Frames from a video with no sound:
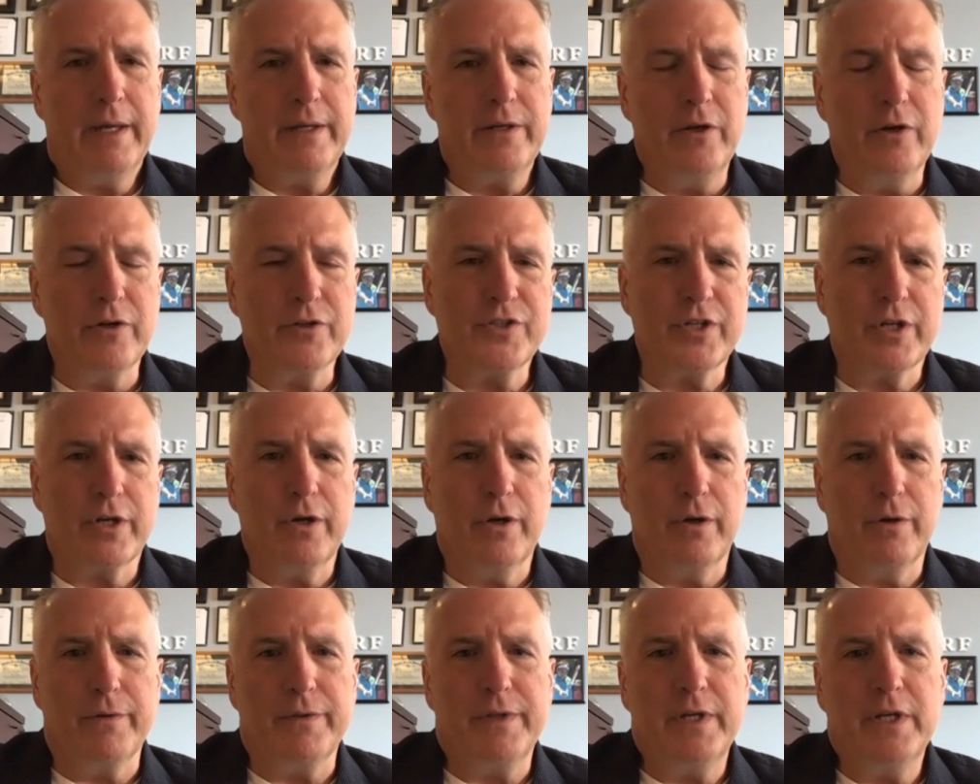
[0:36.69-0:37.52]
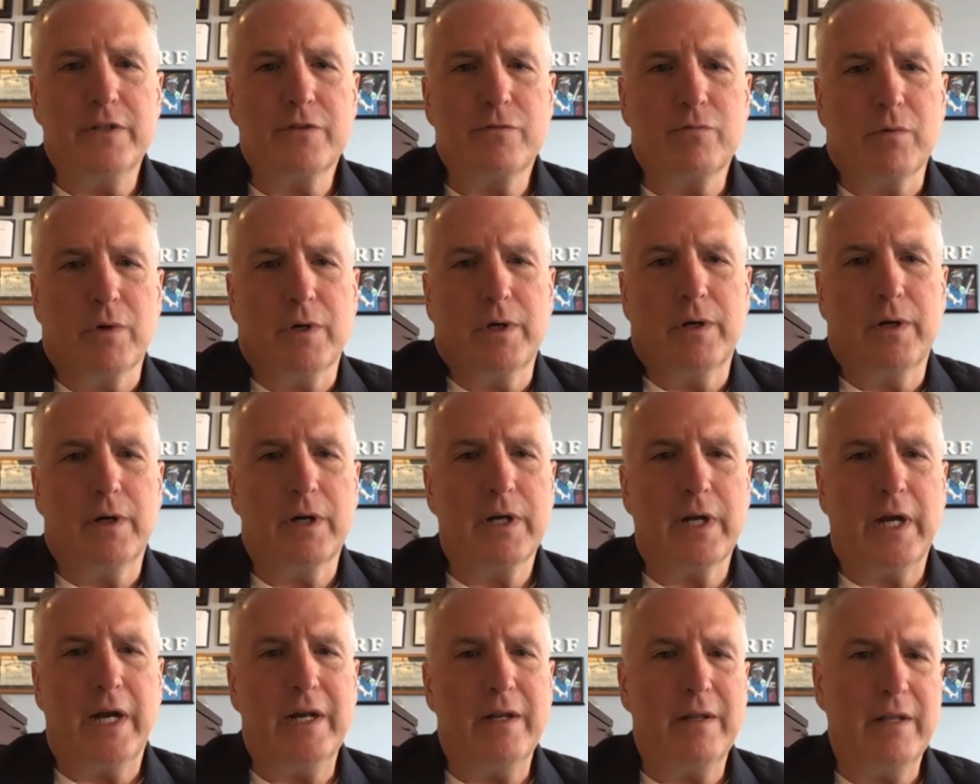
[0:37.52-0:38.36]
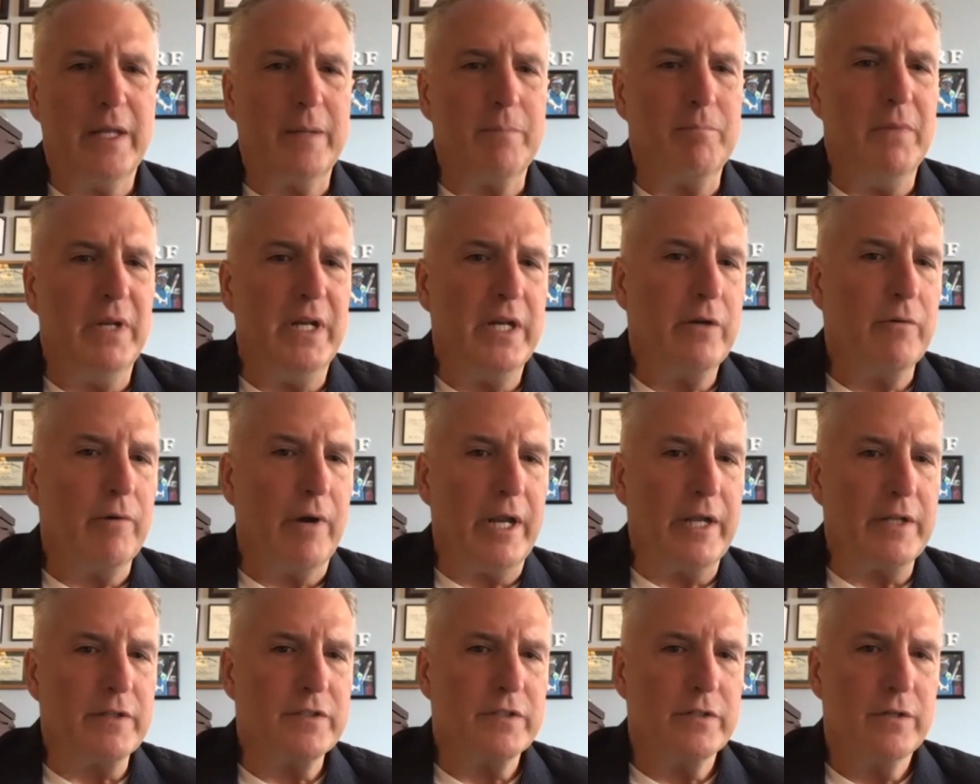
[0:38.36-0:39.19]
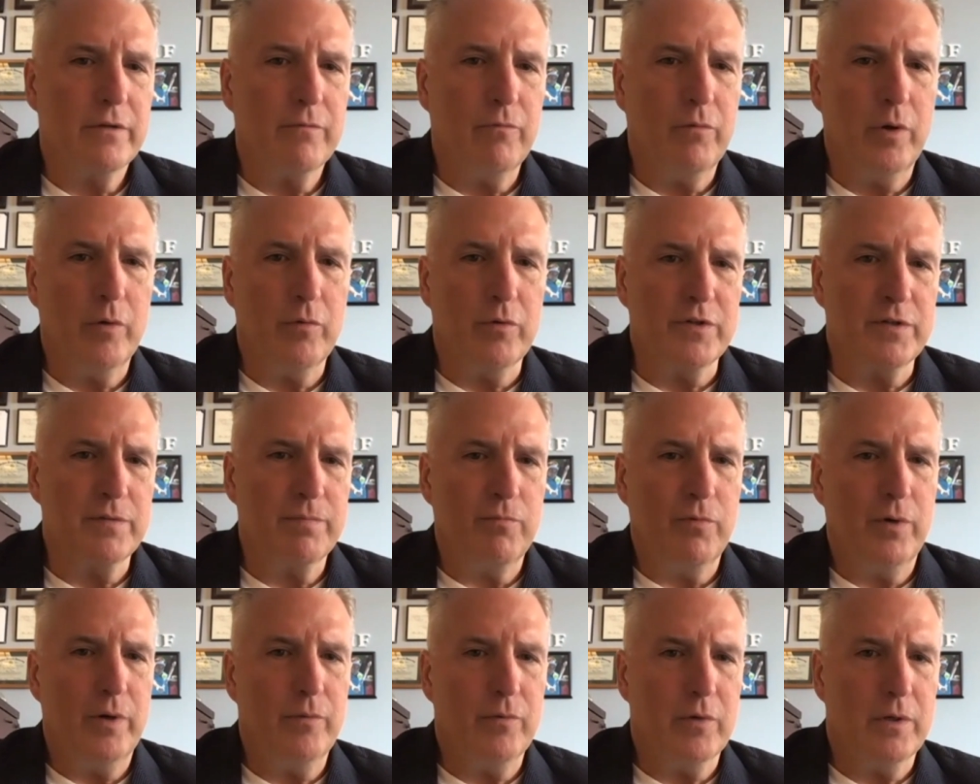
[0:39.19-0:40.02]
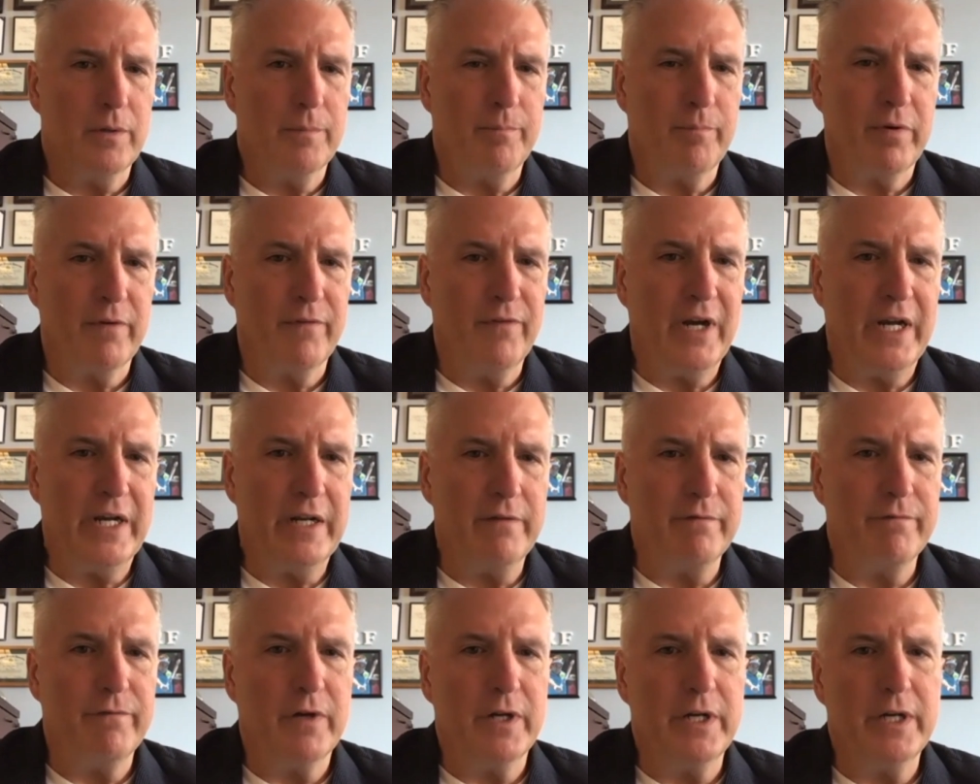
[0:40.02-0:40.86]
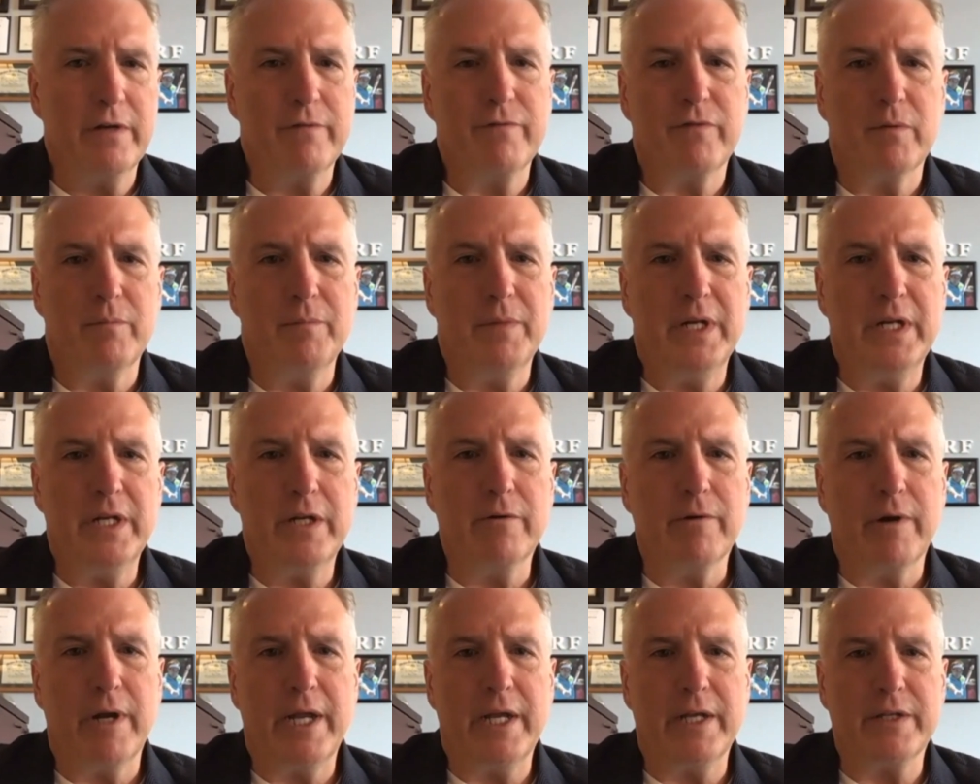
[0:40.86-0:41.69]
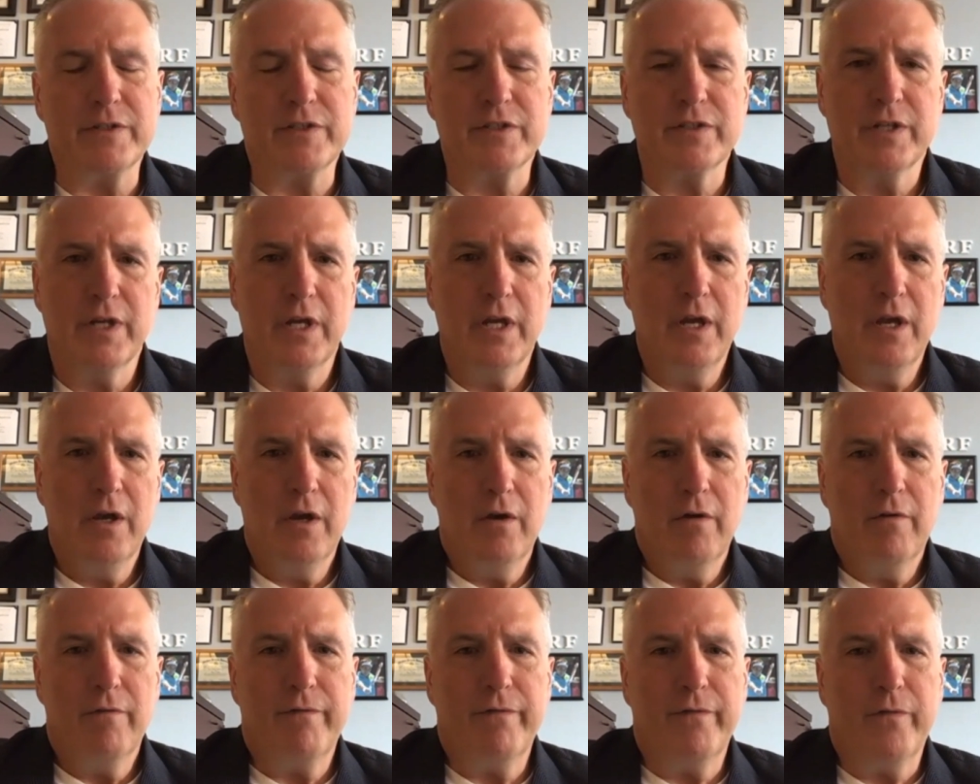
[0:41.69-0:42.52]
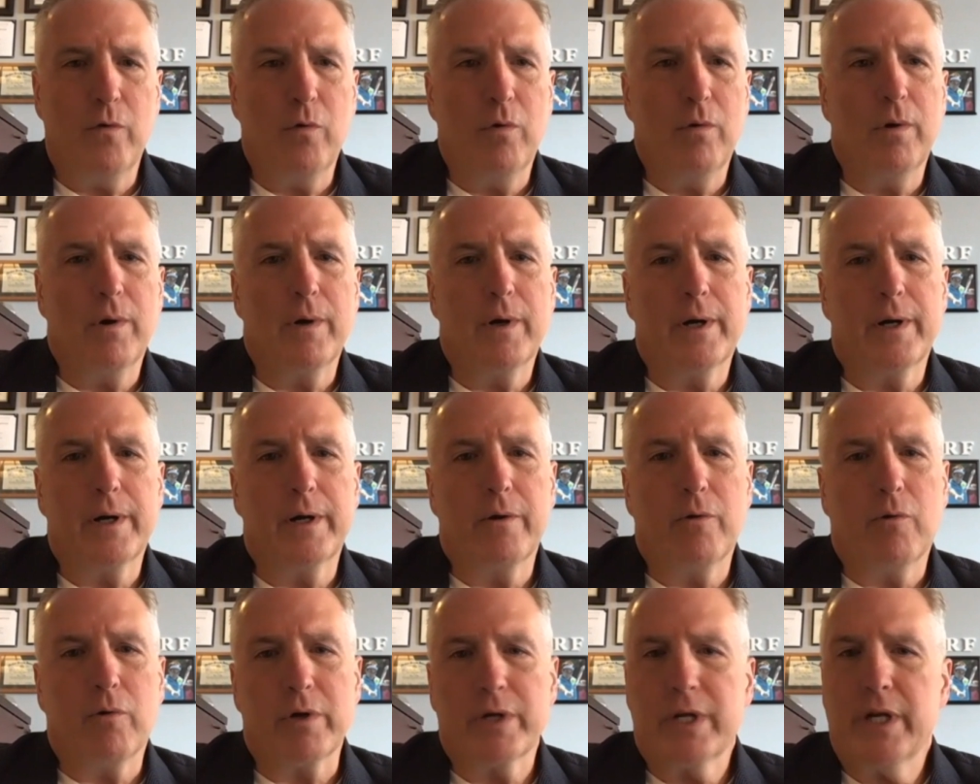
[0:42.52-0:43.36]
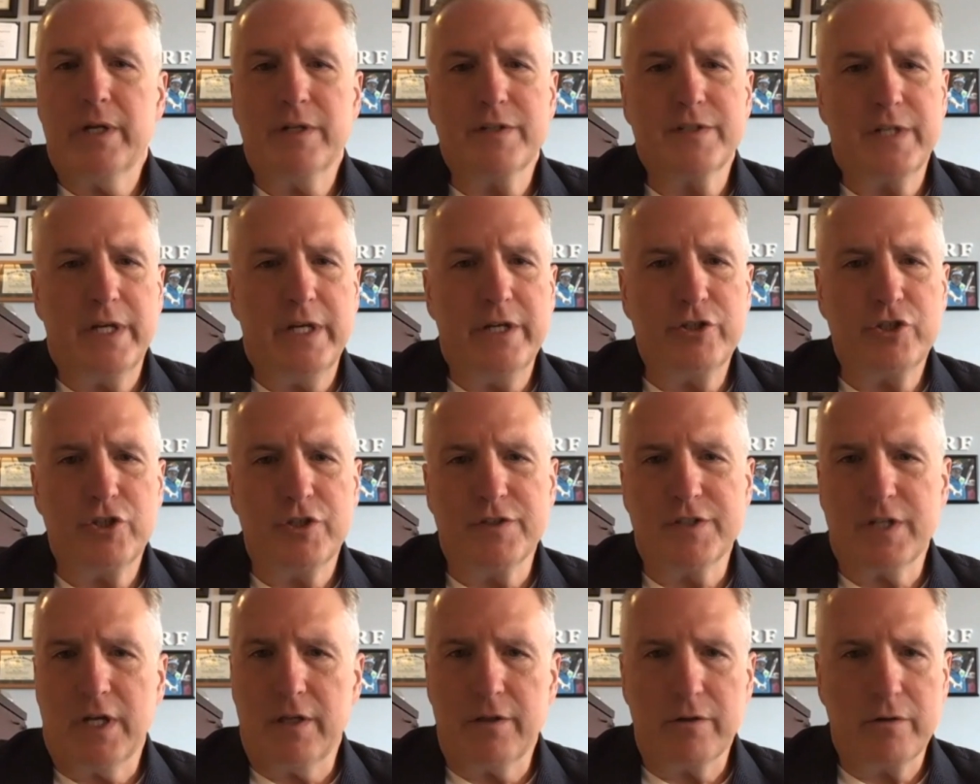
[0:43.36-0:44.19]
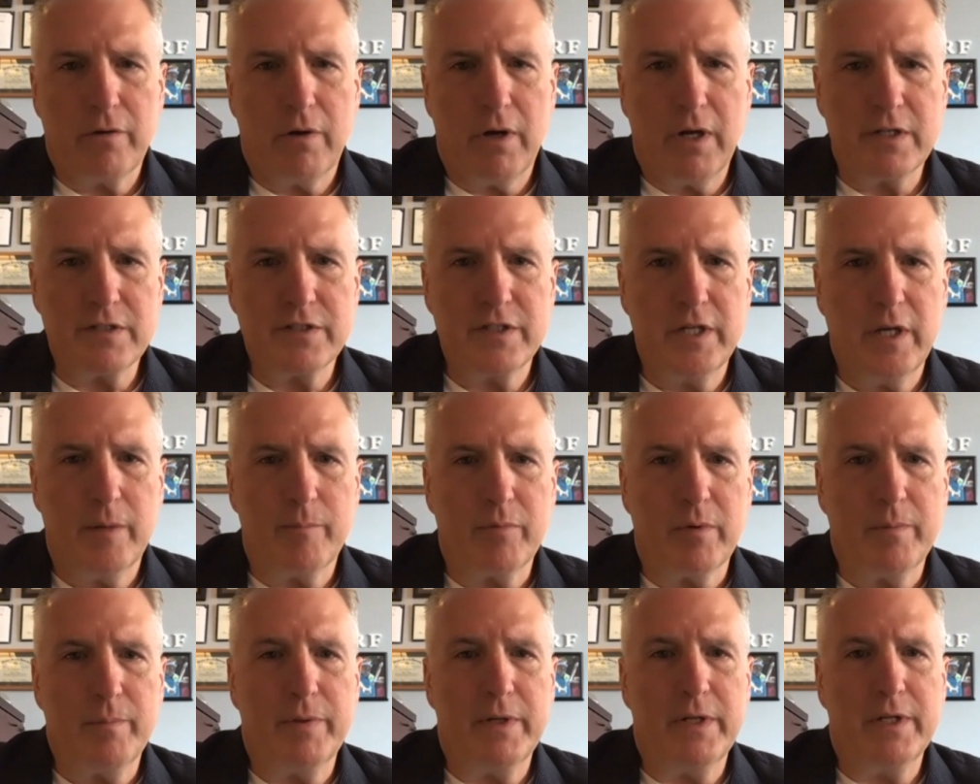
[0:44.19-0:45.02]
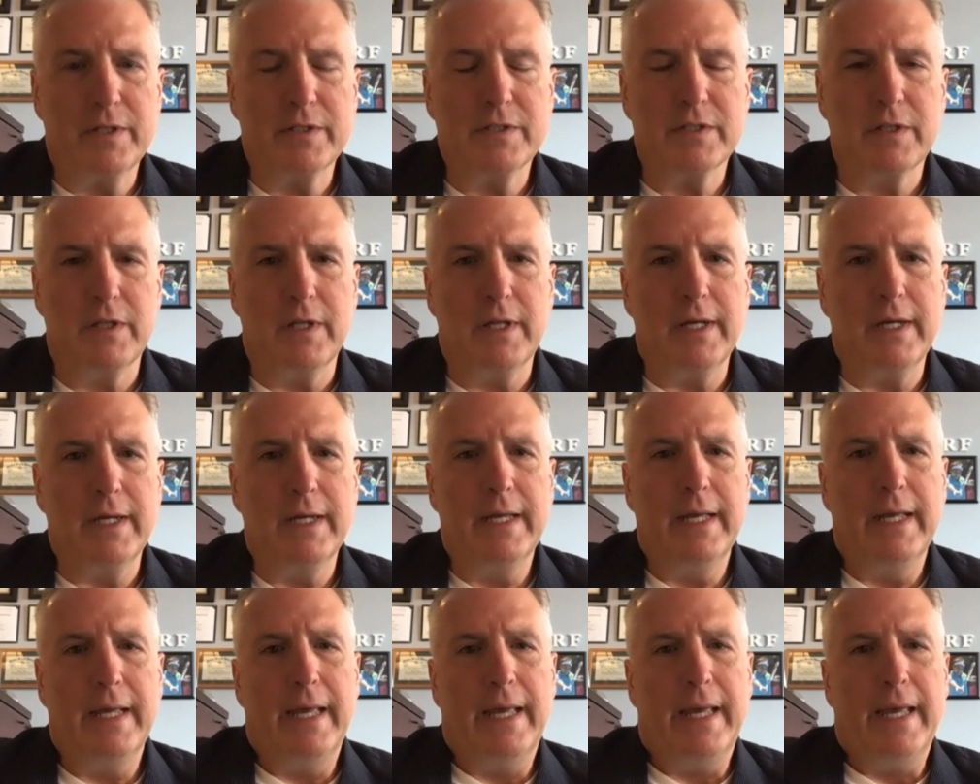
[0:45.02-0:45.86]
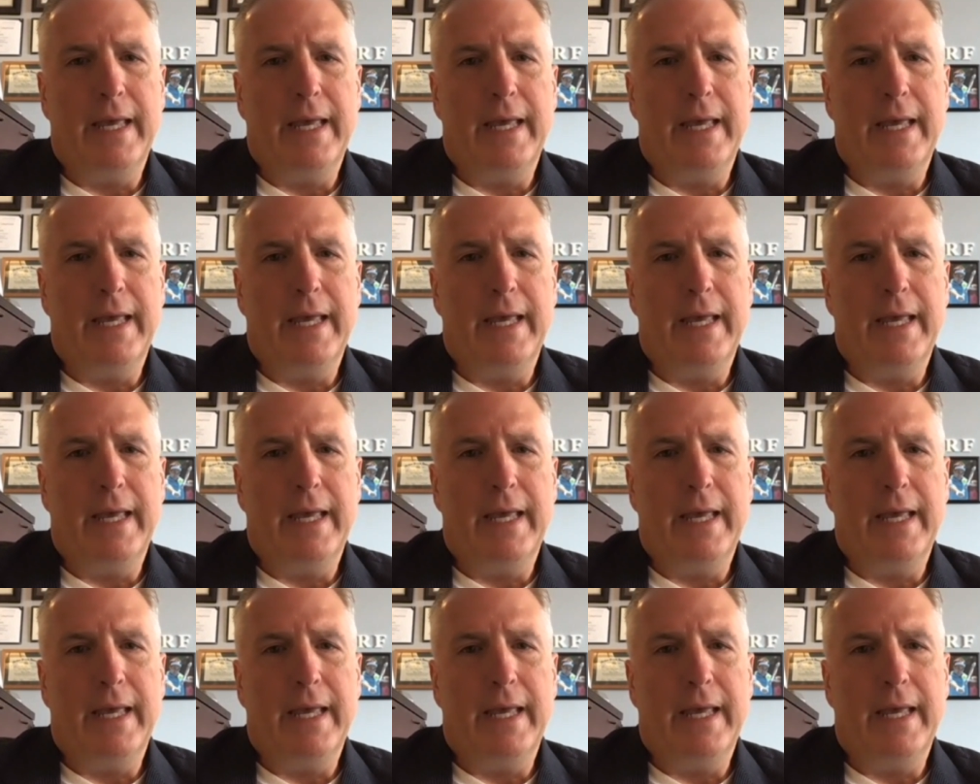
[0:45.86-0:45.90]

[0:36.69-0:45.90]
Years ago, these were kind of like mini grants. We were providing funding for mini grants for organizations all across the Upper Peninsula.